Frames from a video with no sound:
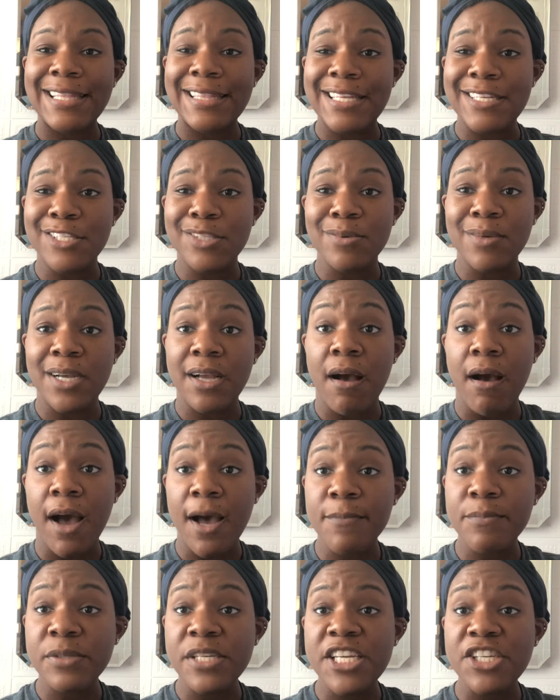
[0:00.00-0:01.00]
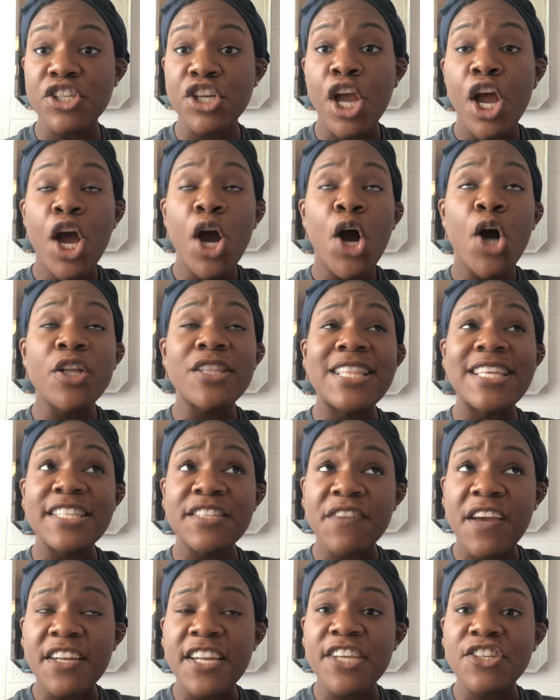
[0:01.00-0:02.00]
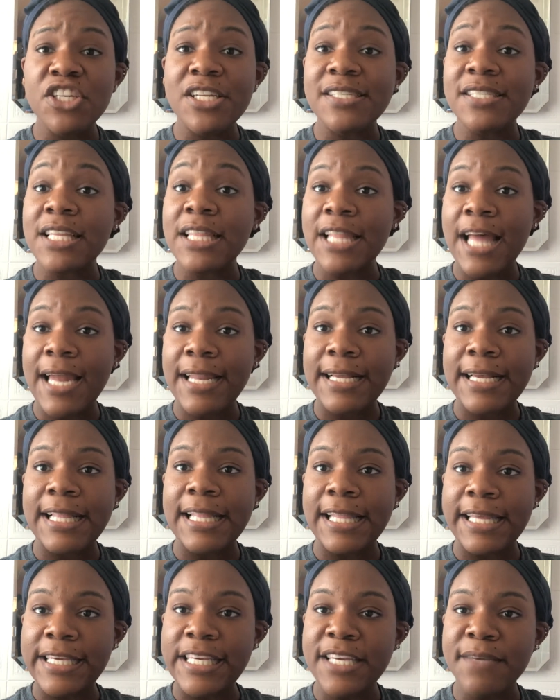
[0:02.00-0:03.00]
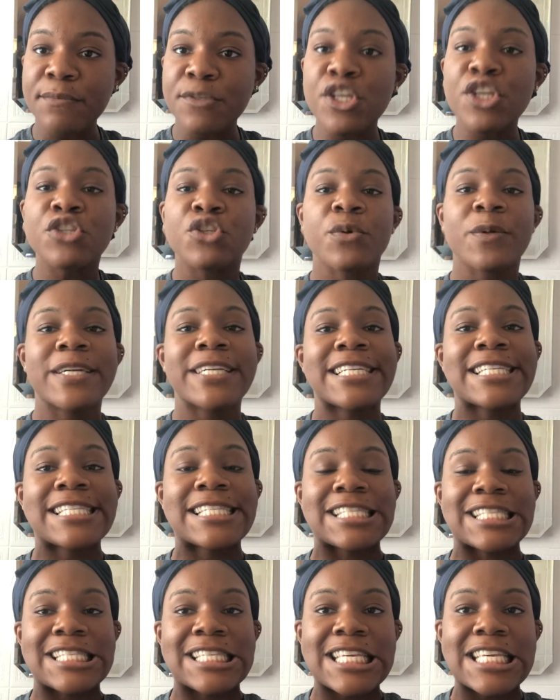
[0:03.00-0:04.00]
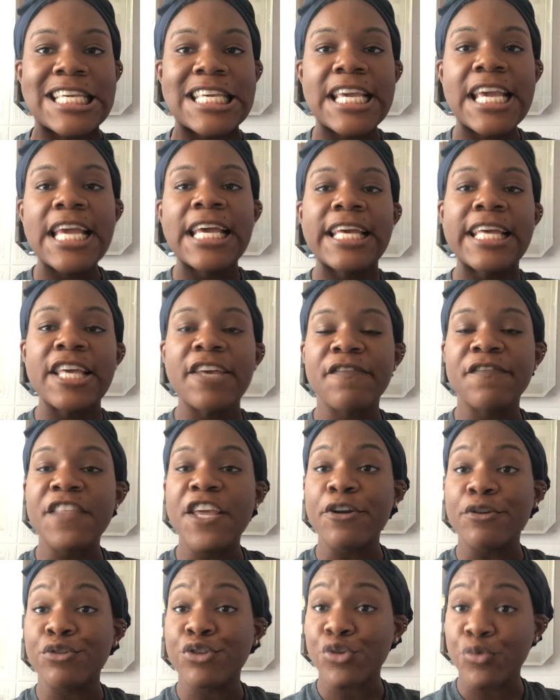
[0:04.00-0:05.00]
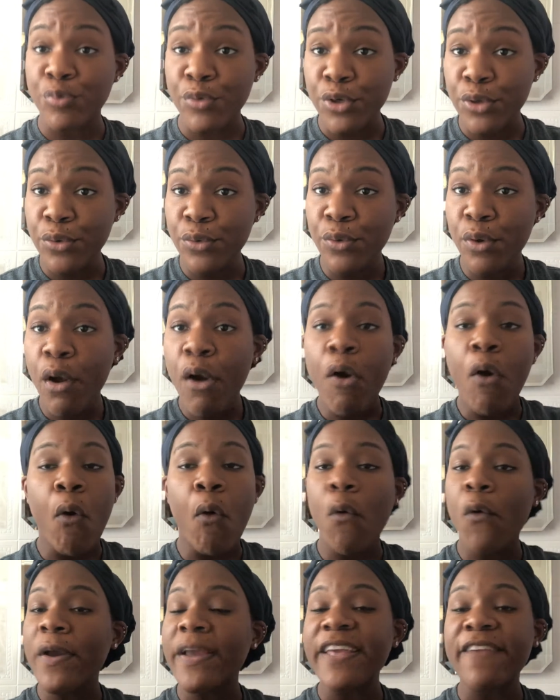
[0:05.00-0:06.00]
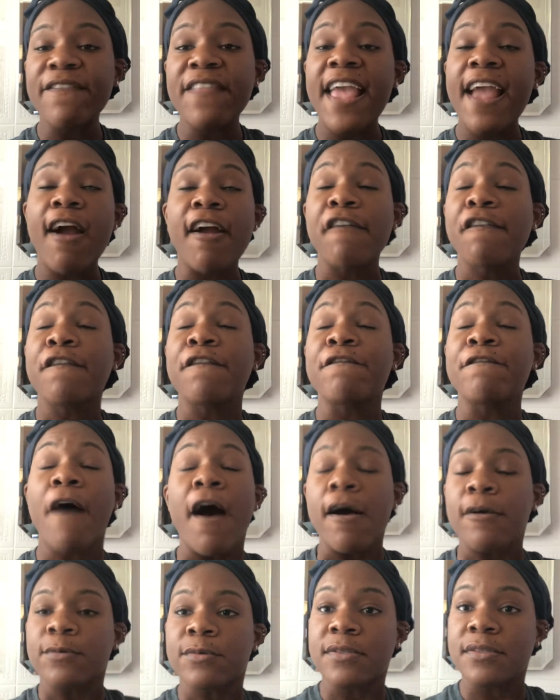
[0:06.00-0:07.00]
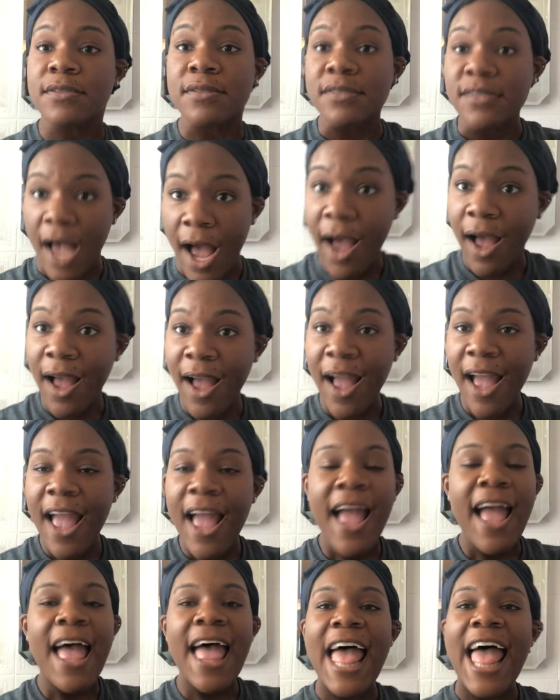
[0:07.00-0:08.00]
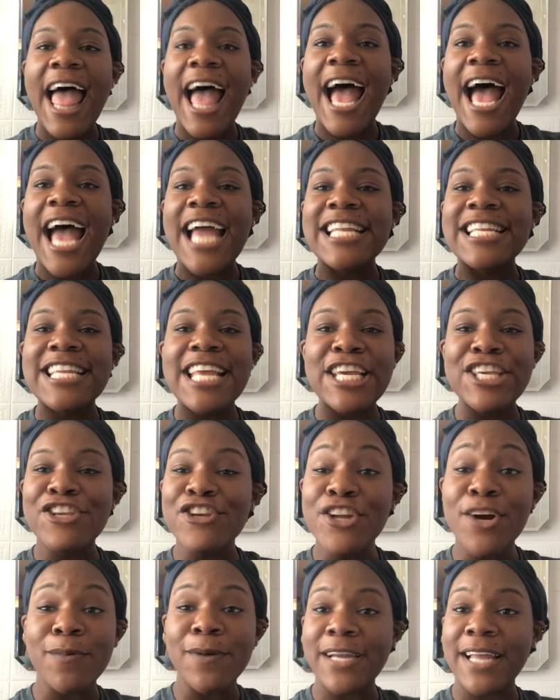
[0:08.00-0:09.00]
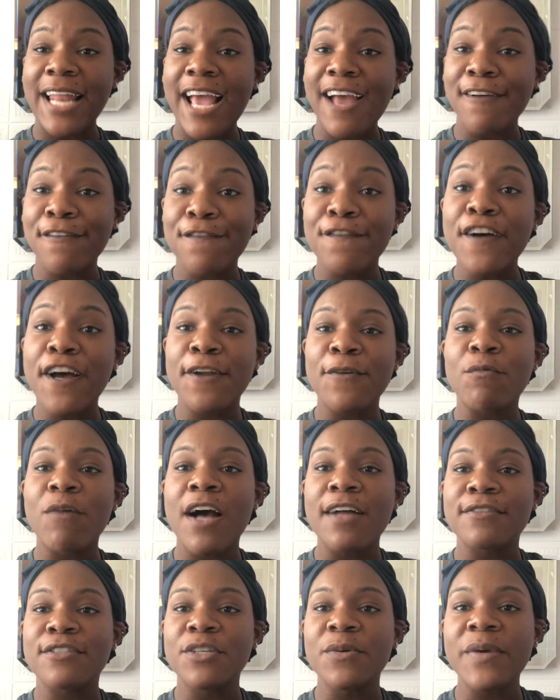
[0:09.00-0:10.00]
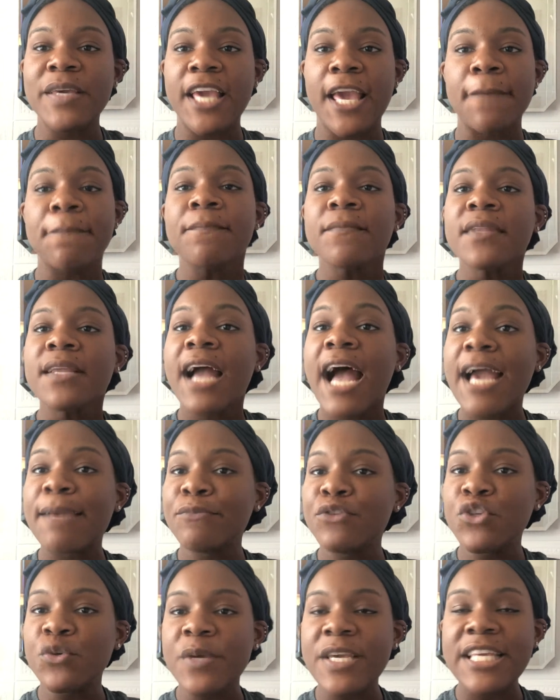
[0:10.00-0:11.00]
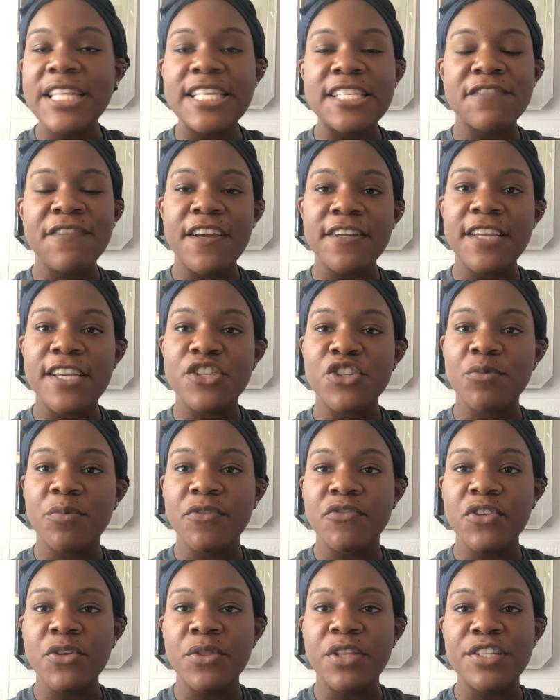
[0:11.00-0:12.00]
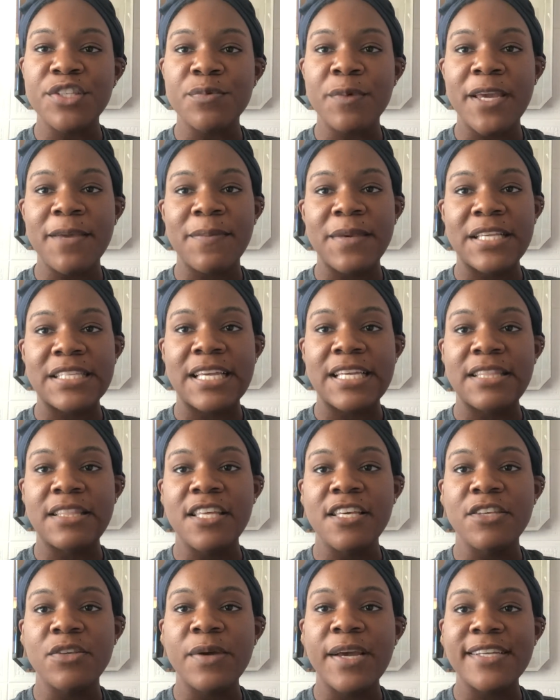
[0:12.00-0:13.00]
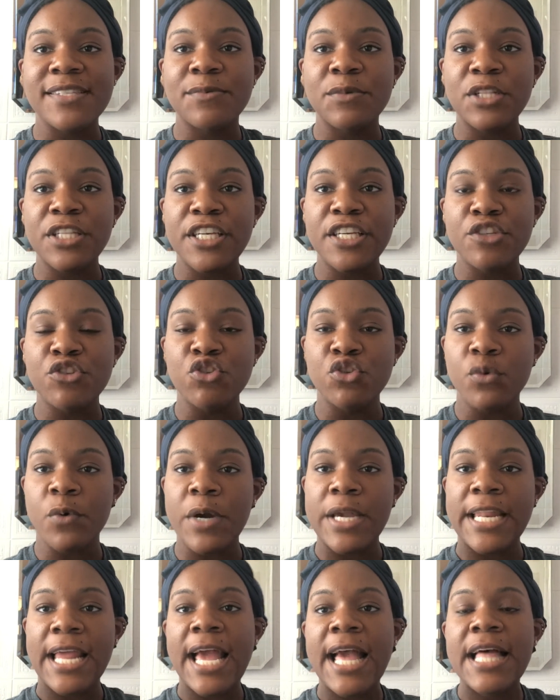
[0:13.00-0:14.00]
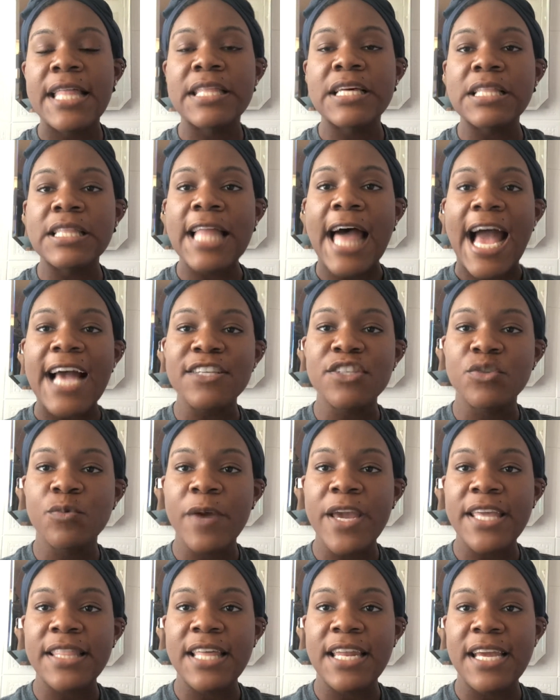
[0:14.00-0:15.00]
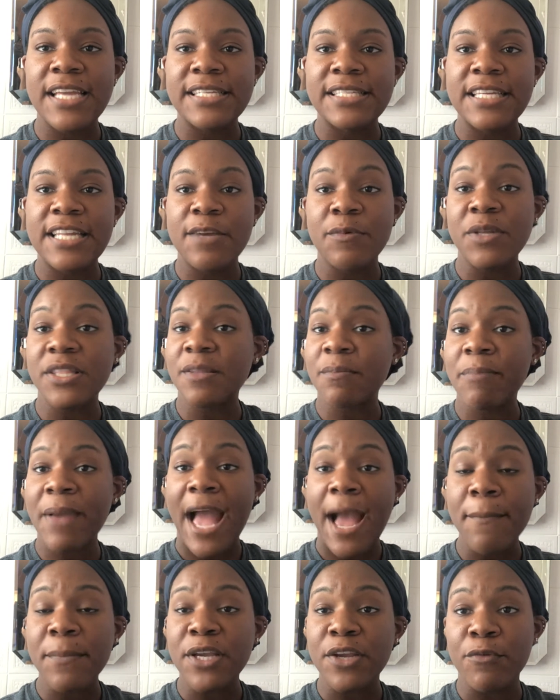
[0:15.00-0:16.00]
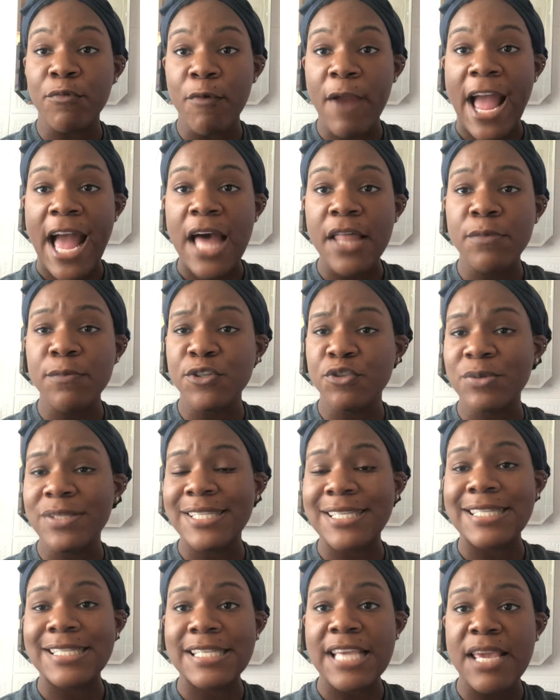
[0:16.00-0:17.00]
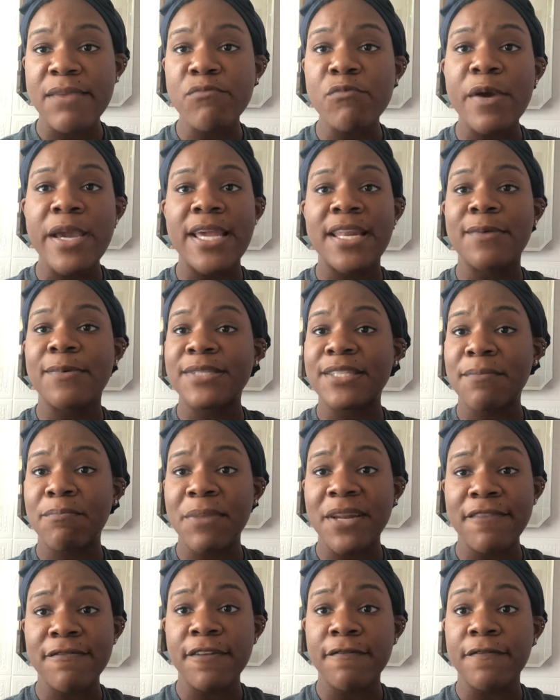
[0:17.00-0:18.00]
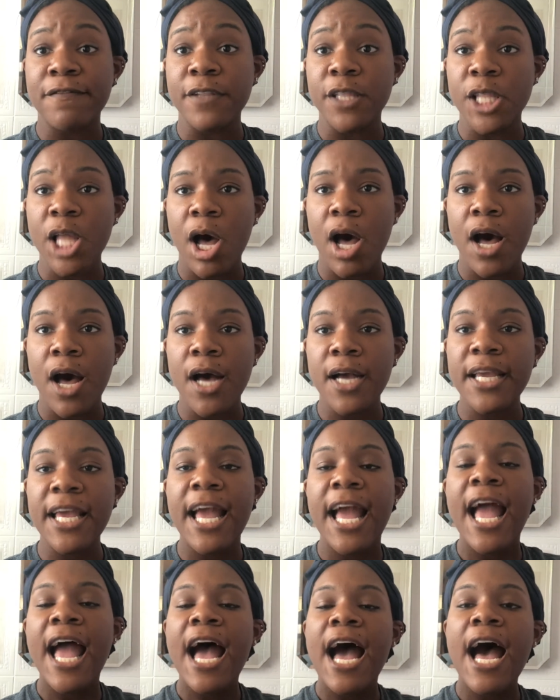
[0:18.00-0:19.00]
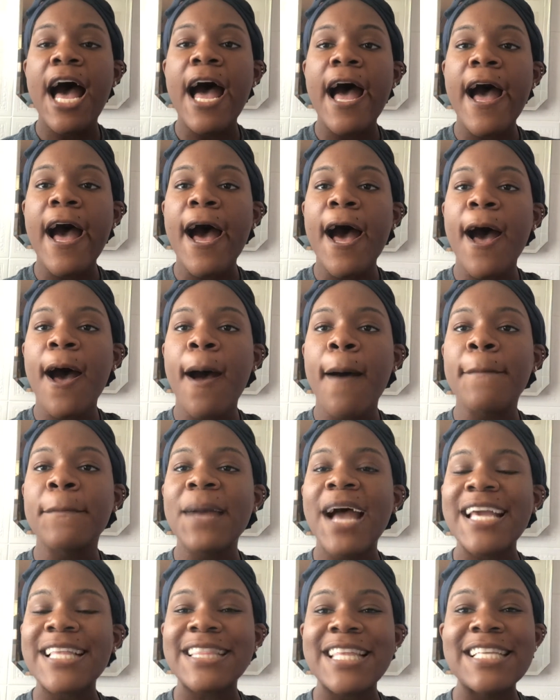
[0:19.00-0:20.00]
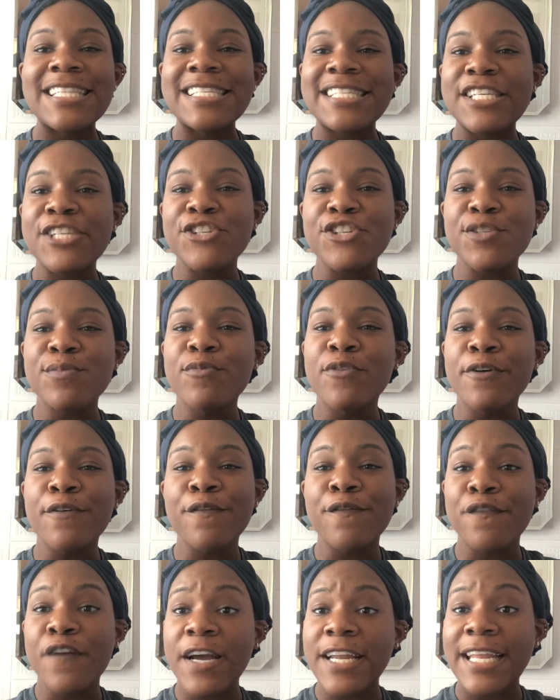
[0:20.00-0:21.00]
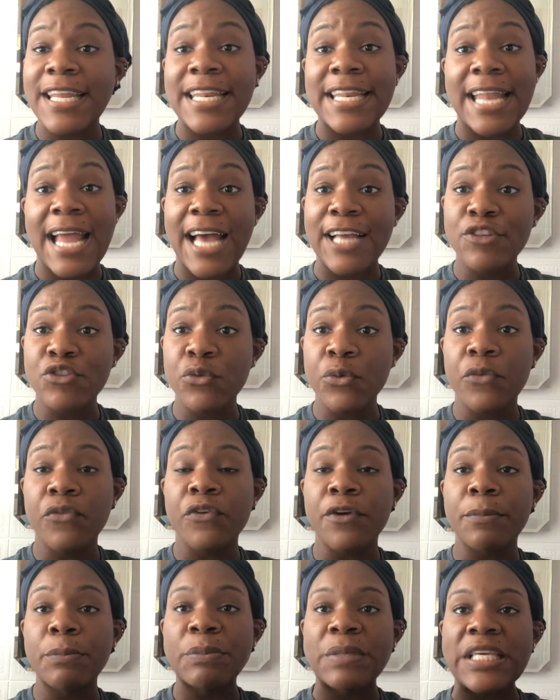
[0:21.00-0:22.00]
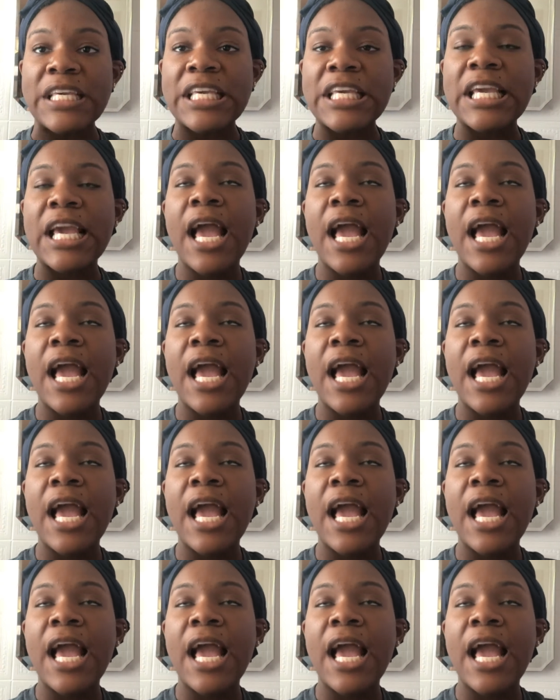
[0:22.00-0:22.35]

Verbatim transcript: of things to accomplish. This foundation has a lot of claims, so we're gonna see if they're true or if they are false. And, you know, we're going to have fun while doing it. I'm doing this foundation review this way because I think you guys really enjoyed the last way that I did it with the Pat McGrath, which was the same way, and it was a bit of a vlog. I think this is just more fun and natural for me.